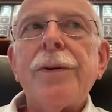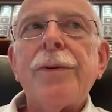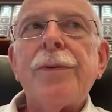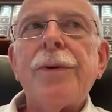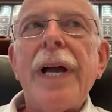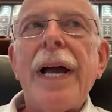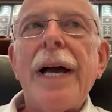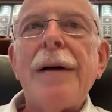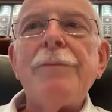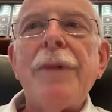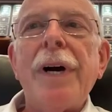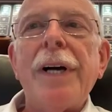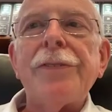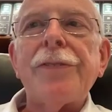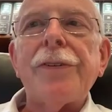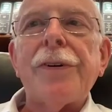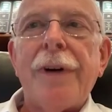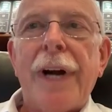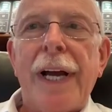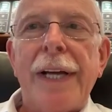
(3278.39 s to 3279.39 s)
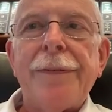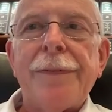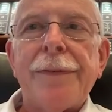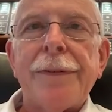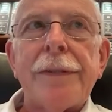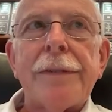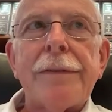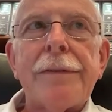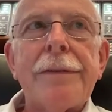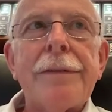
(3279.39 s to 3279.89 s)
We are most
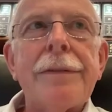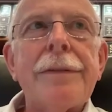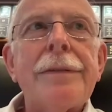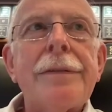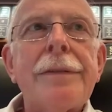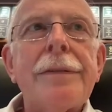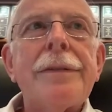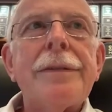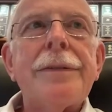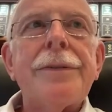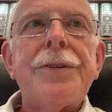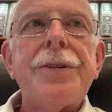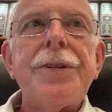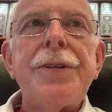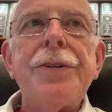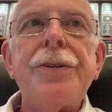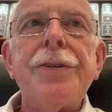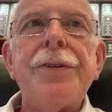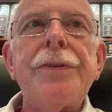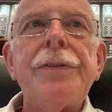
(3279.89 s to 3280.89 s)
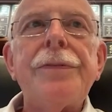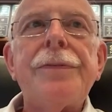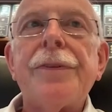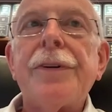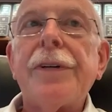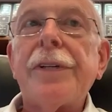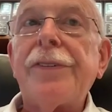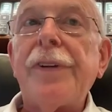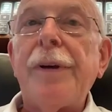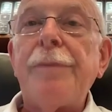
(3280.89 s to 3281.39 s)
grateful to you for
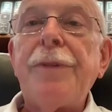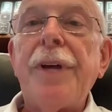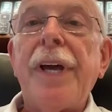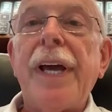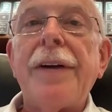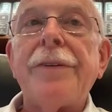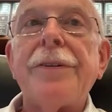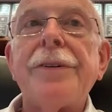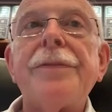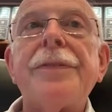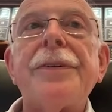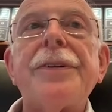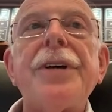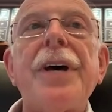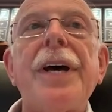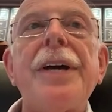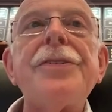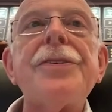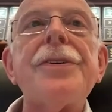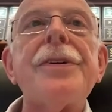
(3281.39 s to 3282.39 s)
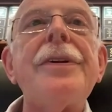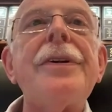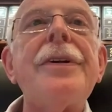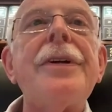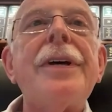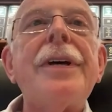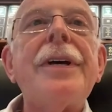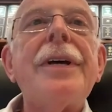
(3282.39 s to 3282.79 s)
accepting our invitation